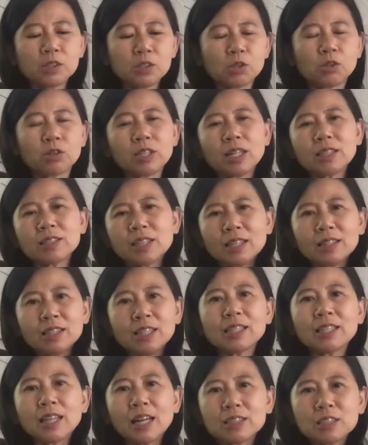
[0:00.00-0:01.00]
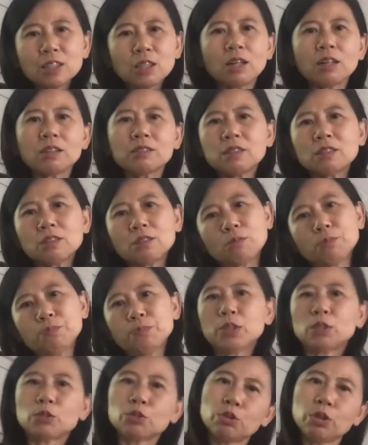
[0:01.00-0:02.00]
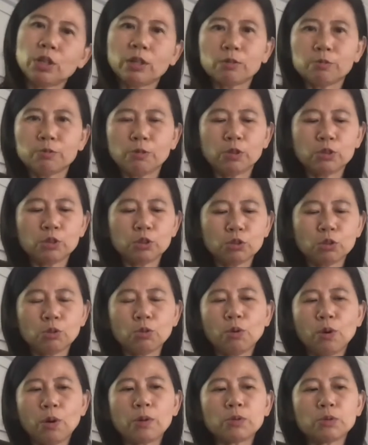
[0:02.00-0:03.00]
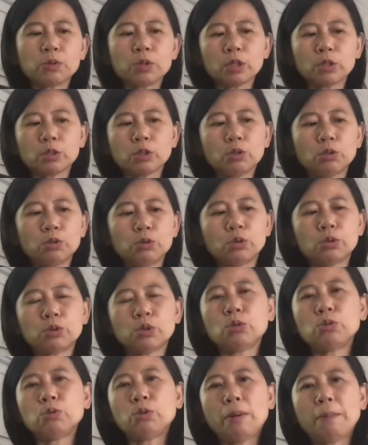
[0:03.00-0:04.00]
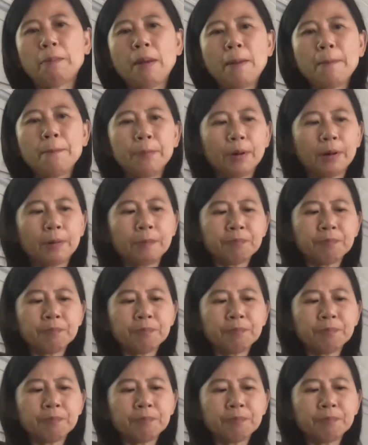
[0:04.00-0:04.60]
So that's, I think that's a little trick for you to remember.